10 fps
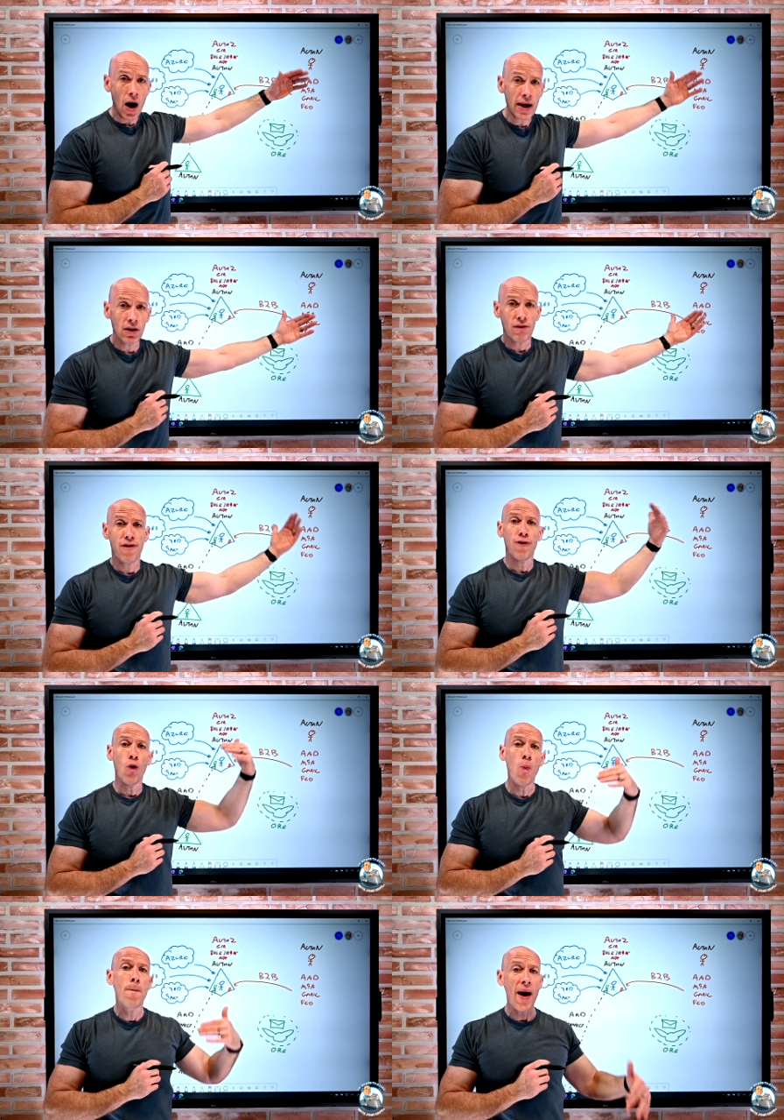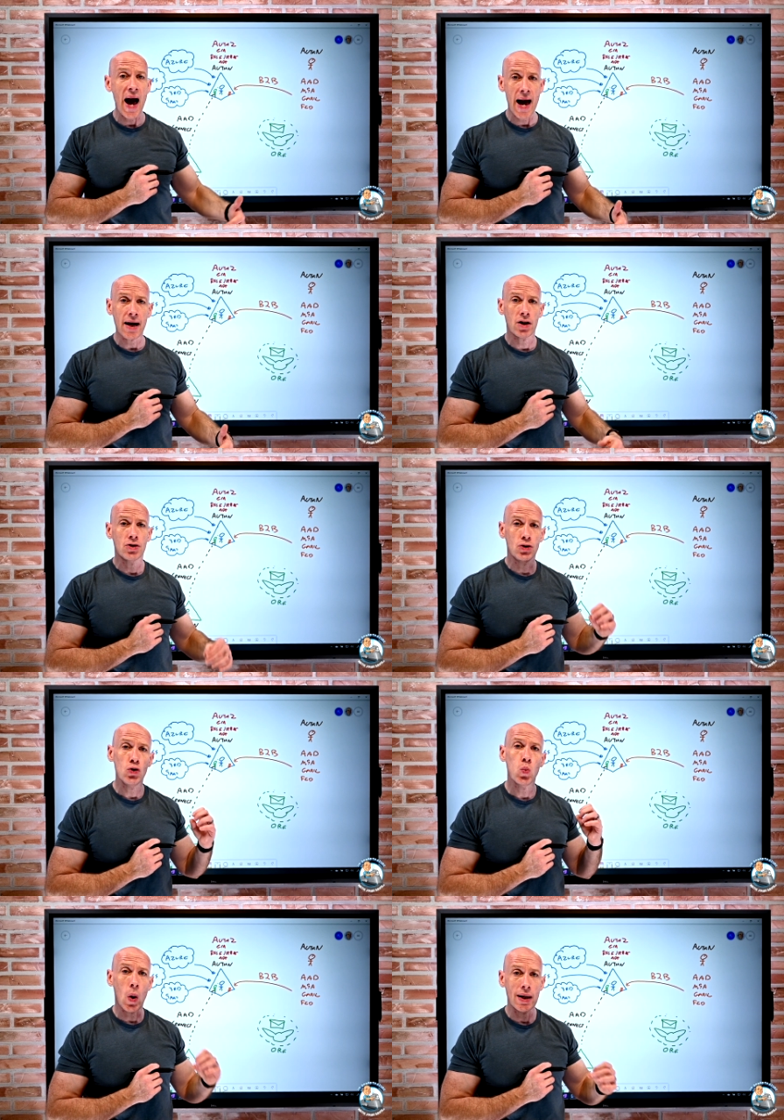I can fall back
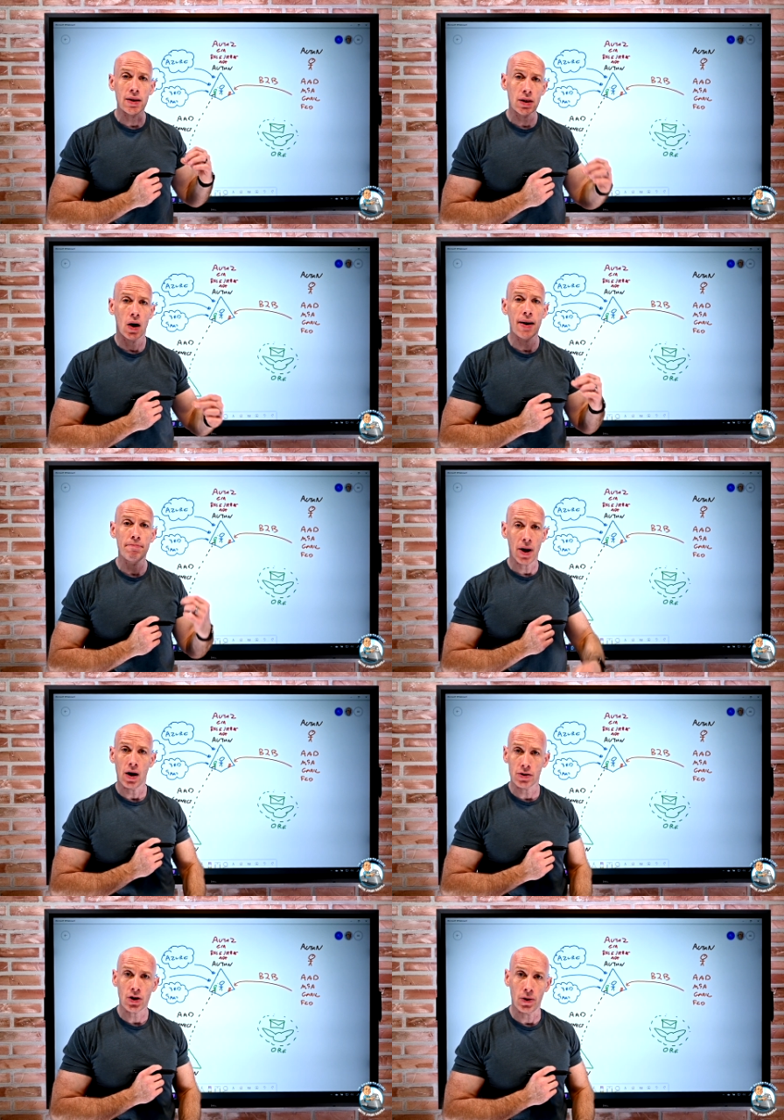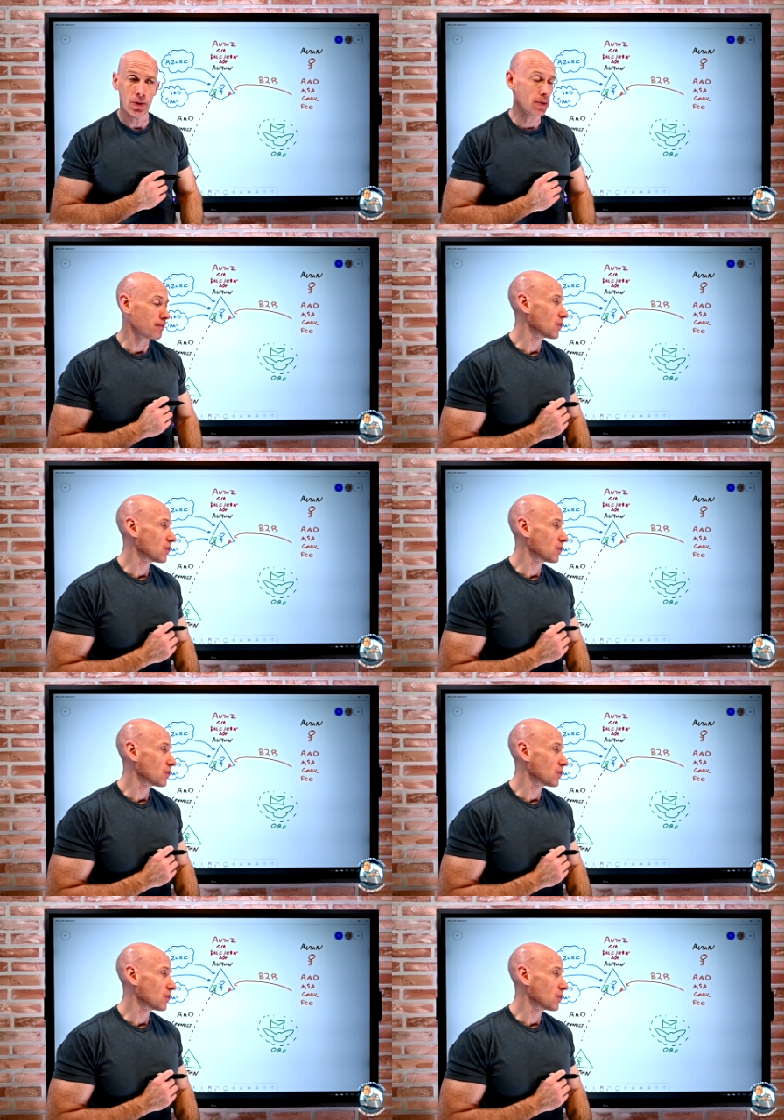to one-time passcode.